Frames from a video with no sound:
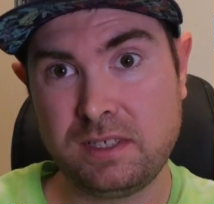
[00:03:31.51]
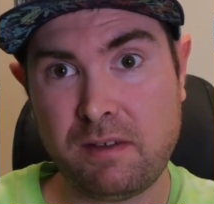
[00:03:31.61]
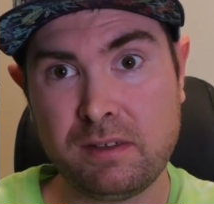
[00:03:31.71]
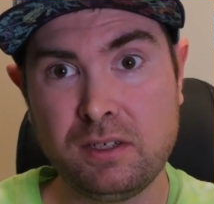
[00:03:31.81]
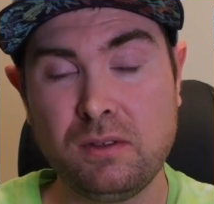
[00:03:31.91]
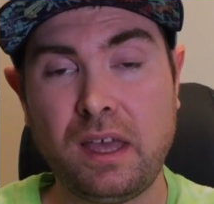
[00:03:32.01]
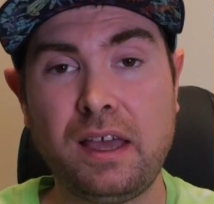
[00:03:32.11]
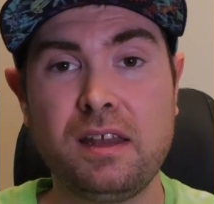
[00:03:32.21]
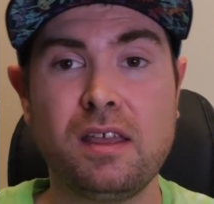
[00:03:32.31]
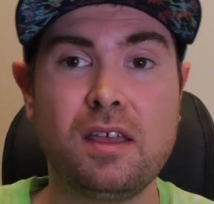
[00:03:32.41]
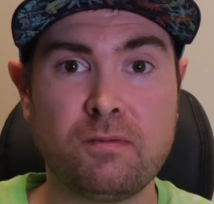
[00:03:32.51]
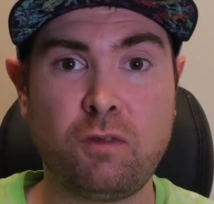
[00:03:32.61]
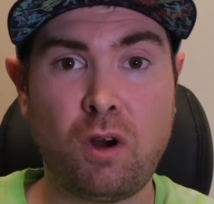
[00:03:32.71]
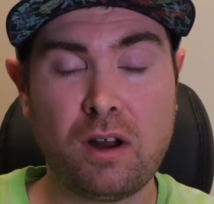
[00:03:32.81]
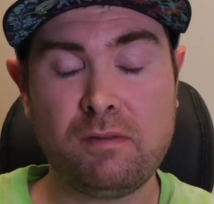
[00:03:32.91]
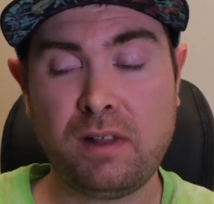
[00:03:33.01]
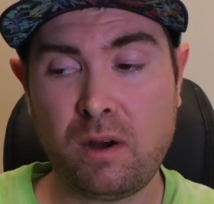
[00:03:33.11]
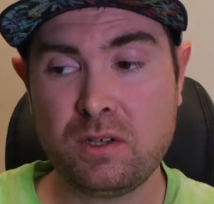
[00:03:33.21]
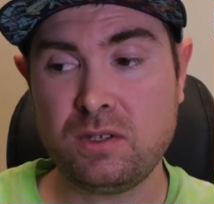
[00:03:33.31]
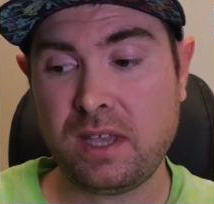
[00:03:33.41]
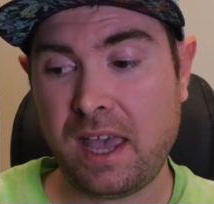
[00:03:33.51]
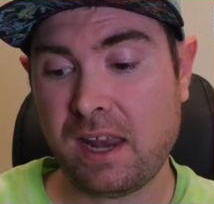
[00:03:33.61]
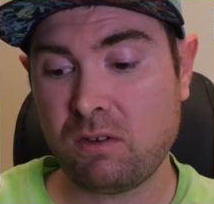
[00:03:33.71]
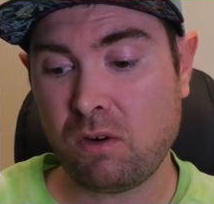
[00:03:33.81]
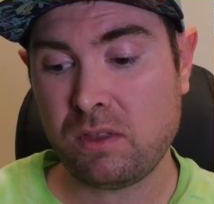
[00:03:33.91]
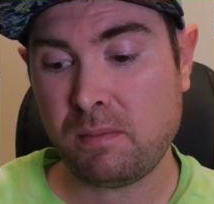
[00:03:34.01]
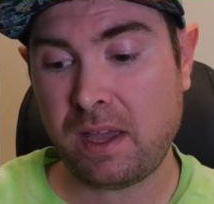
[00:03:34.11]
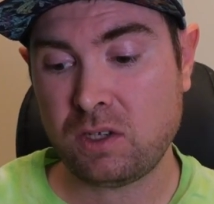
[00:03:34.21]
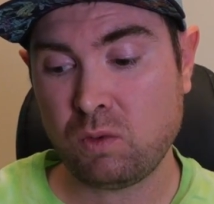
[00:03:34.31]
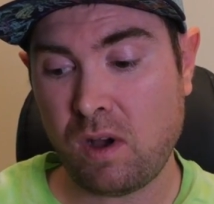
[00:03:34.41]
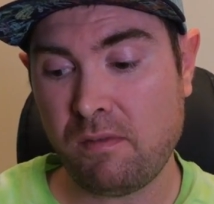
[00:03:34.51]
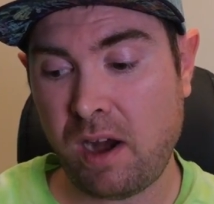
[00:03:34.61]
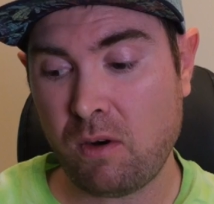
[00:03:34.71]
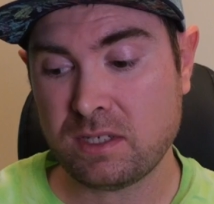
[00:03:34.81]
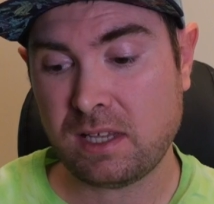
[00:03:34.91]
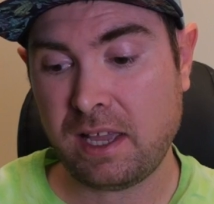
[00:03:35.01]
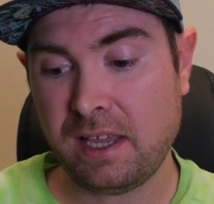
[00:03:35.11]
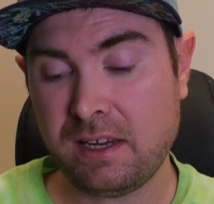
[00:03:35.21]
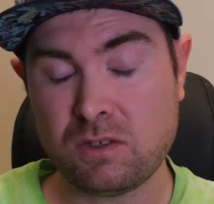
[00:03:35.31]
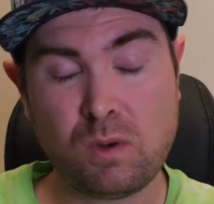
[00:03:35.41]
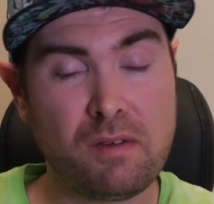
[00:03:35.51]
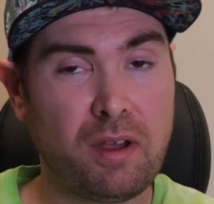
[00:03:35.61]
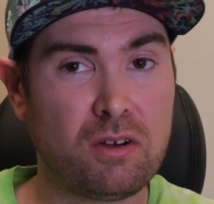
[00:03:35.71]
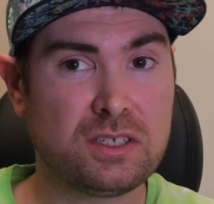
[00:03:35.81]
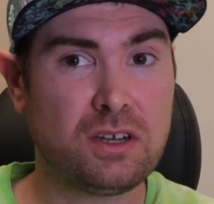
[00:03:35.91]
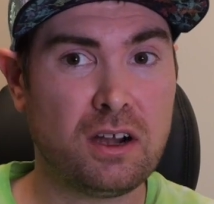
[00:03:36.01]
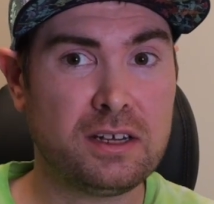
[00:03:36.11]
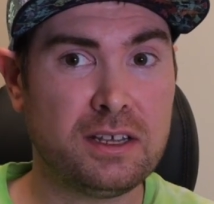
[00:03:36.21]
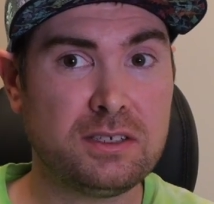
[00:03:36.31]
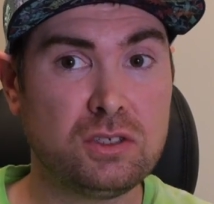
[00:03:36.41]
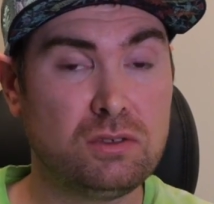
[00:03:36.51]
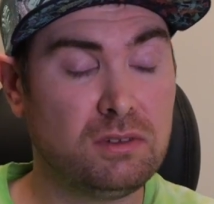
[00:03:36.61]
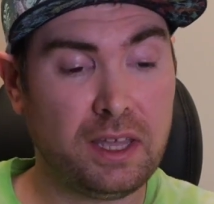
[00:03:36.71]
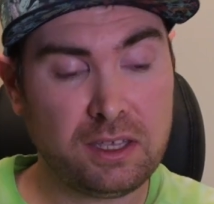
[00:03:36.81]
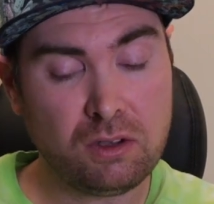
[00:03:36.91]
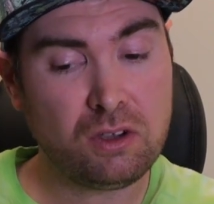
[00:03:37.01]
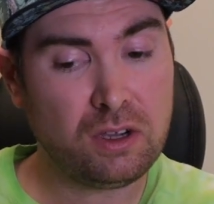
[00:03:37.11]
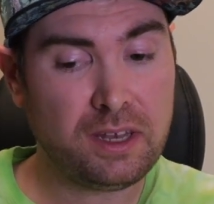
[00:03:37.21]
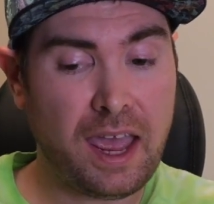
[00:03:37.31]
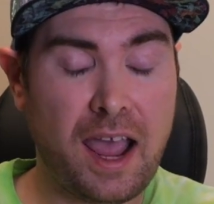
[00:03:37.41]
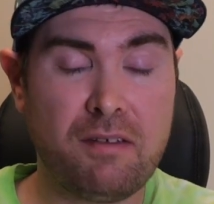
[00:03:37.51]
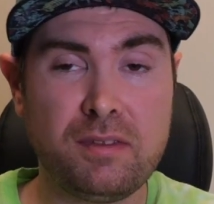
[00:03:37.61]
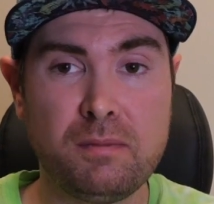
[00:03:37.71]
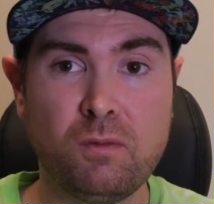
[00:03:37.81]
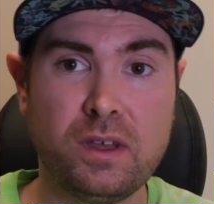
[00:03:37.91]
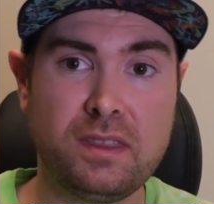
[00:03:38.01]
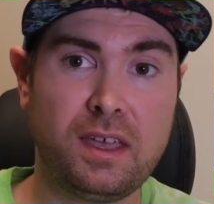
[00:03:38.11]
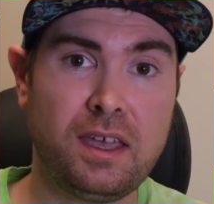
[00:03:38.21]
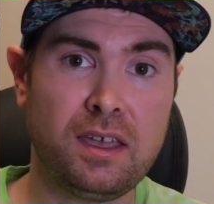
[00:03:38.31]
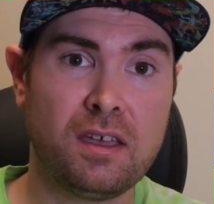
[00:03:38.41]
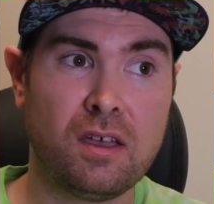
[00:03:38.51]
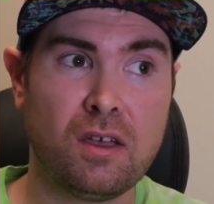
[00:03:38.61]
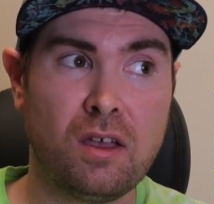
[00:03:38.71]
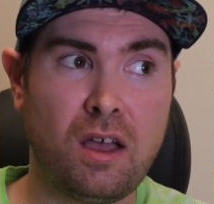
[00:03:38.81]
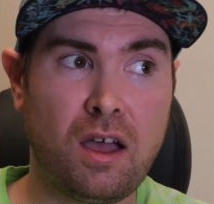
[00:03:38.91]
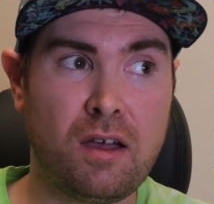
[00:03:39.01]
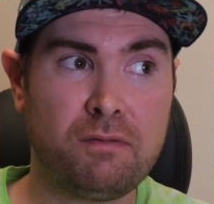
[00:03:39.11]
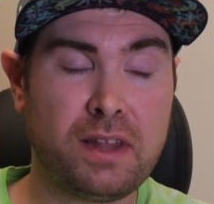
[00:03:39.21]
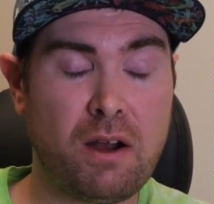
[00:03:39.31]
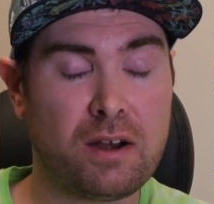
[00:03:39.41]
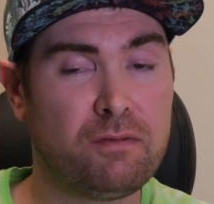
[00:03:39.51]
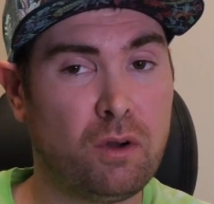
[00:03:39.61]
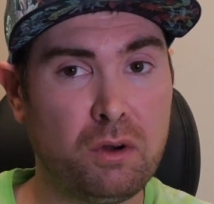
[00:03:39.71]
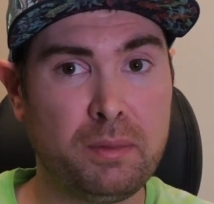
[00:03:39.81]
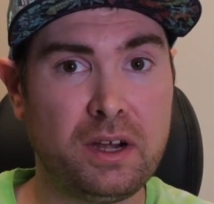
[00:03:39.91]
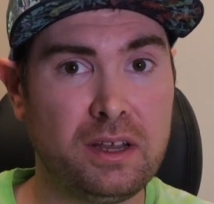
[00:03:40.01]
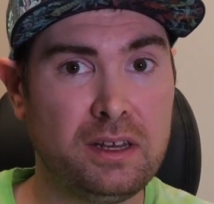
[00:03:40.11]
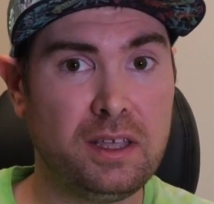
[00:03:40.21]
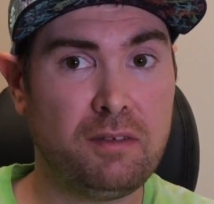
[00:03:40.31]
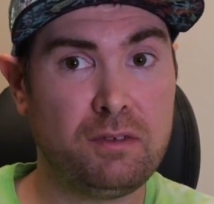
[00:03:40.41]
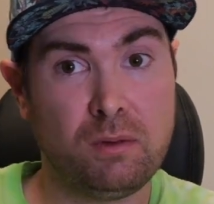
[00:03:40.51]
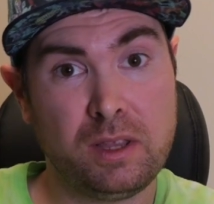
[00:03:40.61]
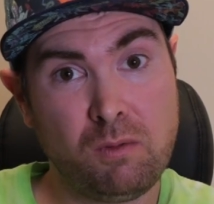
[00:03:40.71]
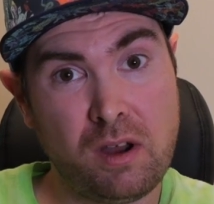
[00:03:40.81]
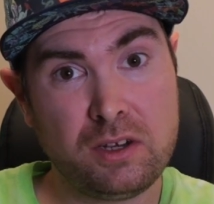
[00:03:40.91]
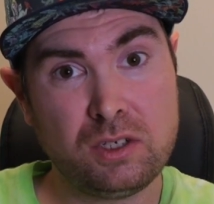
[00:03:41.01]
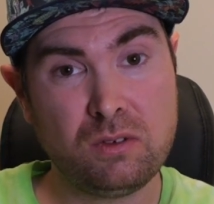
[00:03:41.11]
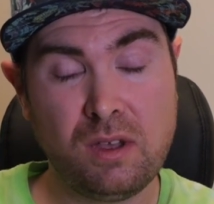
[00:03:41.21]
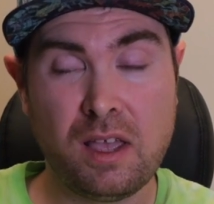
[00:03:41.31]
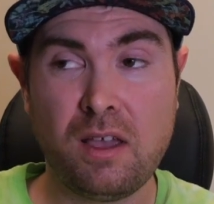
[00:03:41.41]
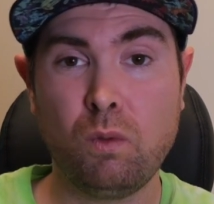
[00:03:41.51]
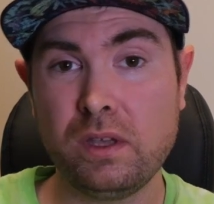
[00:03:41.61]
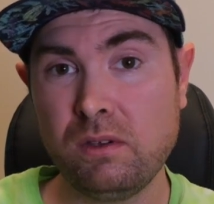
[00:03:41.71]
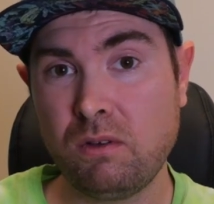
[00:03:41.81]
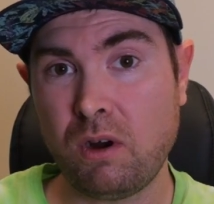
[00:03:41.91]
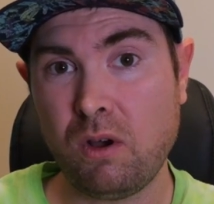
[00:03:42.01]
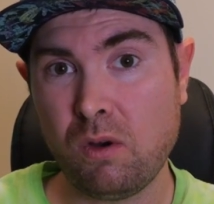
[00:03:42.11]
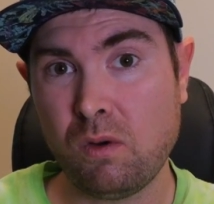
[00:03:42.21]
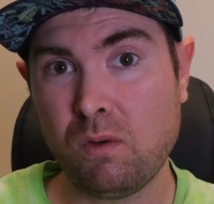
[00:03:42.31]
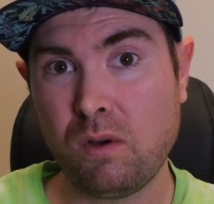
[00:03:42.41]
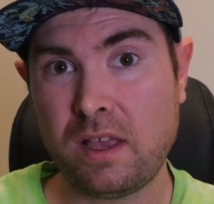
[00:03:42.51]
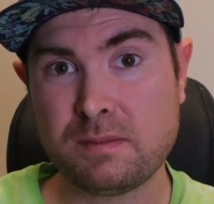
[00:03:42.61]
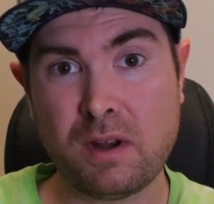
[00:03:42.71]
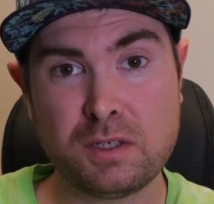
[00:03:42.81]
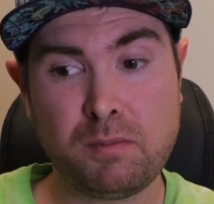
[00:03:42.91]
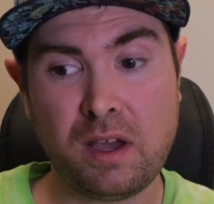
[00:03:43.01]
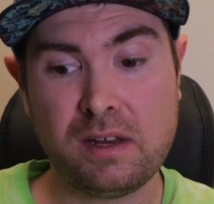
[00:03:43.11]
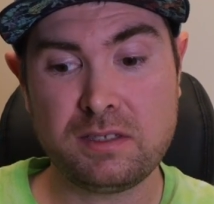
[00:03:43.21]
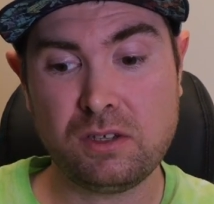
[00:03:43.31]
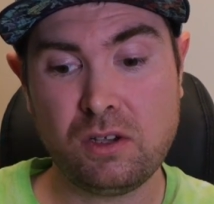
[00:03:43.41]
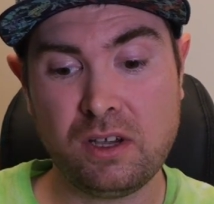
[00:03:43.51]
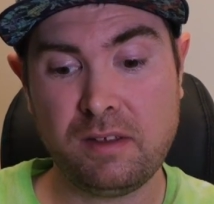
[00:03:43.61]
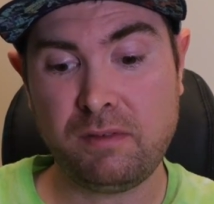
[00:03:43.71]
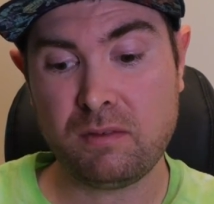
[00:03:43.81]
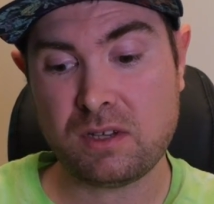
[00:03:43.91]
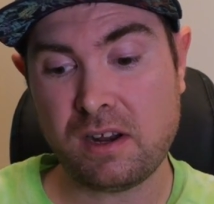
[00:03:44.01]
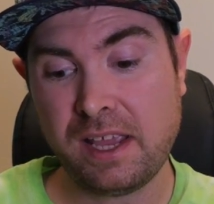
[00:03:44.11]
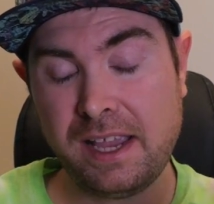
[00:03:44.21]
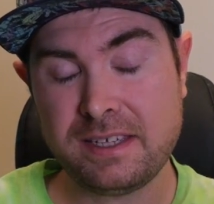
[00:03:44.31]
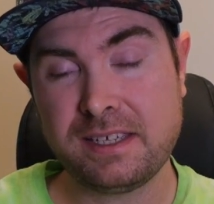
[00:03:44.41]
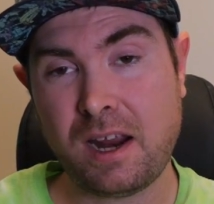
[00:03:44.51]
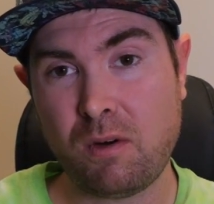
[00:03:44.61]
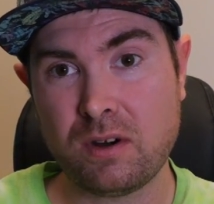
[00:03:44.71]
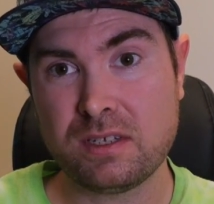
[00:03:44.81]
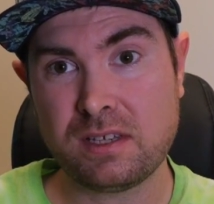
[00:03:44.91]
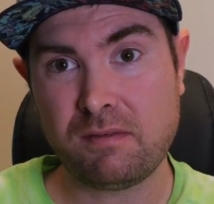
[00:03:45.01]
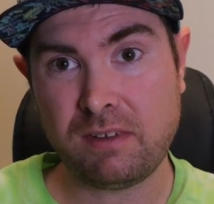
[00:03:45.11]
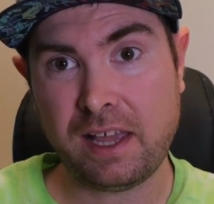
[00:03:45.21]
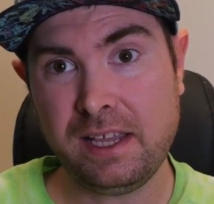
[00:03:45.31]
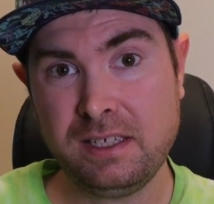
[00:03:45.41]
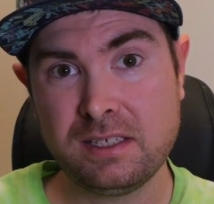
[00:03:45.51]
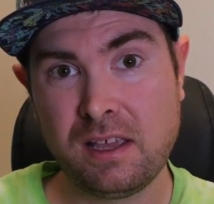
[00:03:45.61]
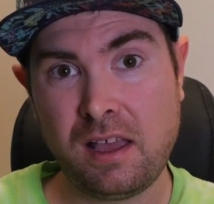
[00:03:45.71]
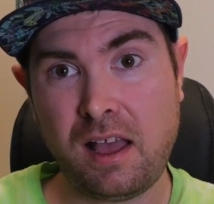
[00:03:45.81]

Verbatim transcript: definitely do that. For auto flowers. you can grow them at 12 hours of light and 12 hours darkness. Like you could have them with a uh, flowering photo period if you really wanted to. Will you grow as much bud as you could if it was on 18 hours of light?